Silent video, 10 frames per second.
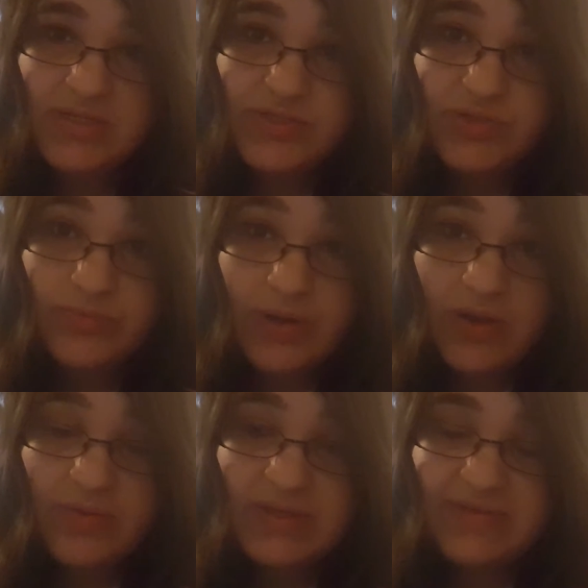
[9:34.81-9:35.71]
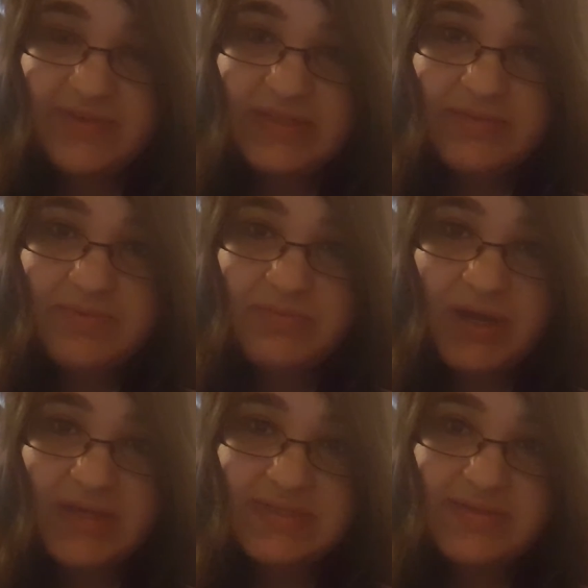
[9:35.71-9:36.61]
to grow and develop in
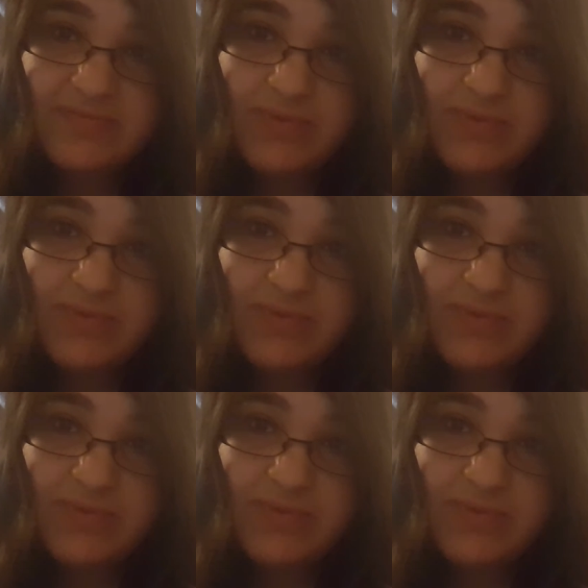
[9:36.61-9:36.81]
positive